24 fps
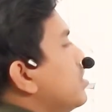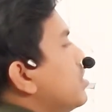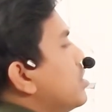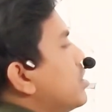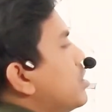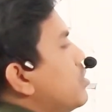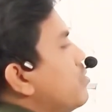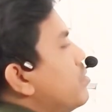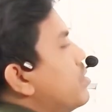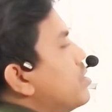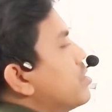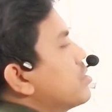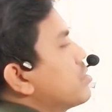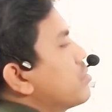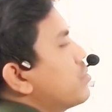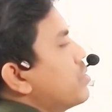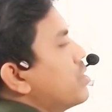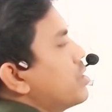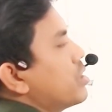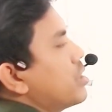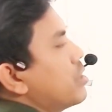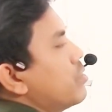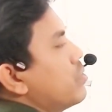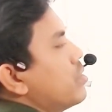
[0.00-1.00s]
QR
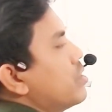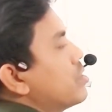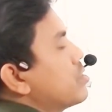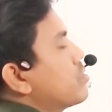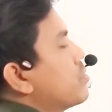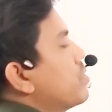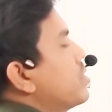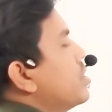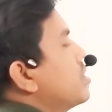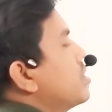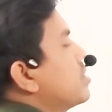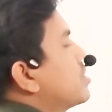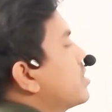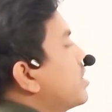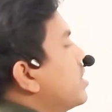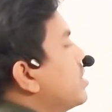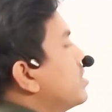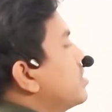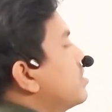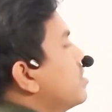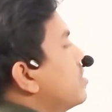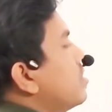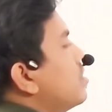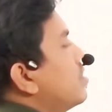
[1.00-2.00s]
square is
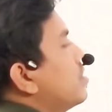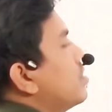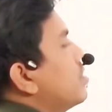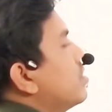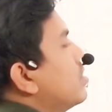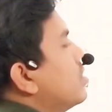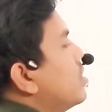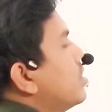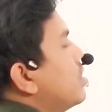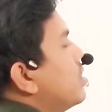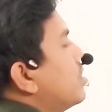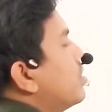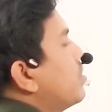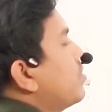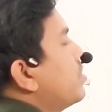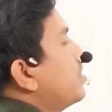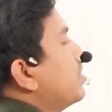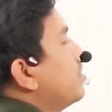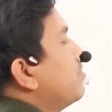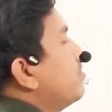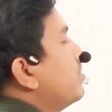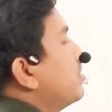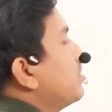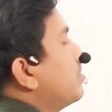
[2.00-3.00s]
cancelled. Now here
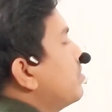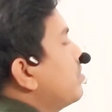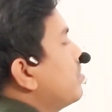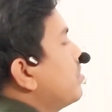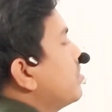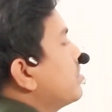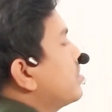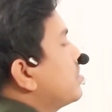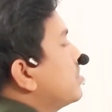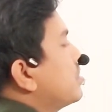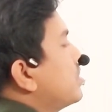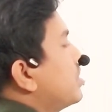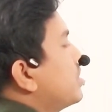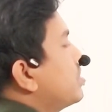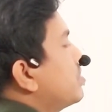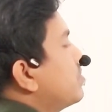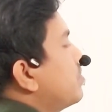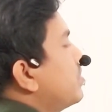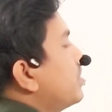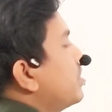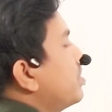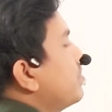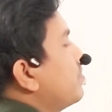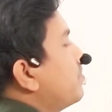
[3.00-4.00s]
what you got?
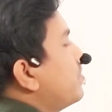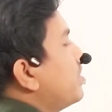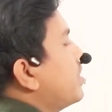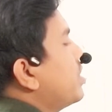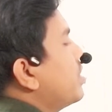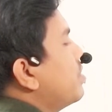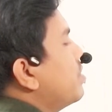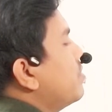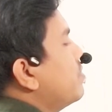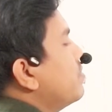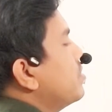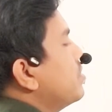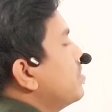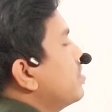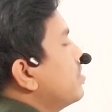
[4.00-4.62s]
625.